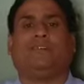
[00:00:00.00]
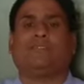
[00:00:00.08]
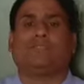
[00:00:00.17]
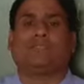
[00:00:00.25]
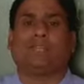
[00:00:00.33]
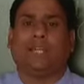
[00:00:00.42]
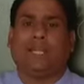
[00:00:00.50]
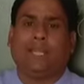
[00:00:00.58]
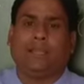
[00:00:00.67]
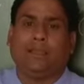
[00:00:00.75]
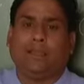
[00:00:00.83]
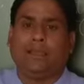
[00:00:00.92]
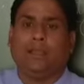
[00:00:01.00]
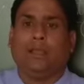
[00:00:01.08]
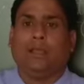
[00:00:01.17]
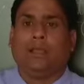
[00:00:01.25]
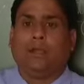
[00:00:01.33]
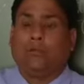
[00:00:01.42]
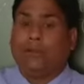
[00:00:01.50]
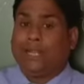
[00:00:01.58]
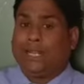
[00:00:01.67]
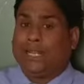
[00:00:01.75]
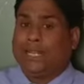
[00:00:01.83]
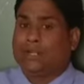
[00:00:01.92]
our society.
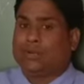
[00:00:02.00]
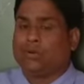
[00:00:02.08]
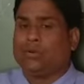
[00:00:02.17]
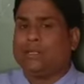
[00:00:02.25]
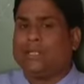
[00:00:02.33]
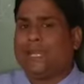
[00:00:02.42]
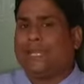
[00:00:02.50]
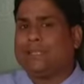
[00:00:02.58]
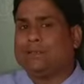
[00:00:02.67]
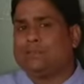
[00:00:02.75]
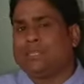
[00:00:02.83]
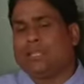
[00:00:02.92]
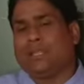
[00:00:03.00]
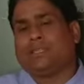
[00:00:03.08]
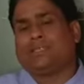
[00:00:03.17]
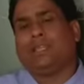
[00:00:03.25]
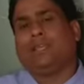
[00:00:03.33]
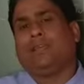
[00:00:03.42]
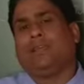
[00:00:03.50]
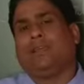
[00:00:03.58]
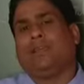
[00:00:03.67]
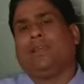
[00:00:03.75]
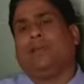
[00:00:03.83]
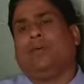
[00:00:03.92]
We don't take them seriously.
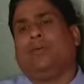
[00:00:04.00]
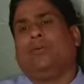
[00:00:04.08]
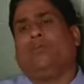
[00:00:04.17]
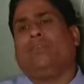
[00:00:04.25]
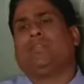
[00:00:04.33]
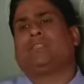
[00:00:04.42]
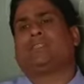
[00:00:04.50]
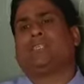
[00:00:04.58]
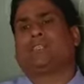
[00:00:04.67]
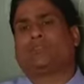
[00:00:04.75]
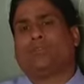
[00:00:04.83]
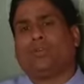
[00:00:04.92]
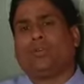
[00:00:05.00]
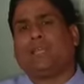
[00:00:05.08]
We just scold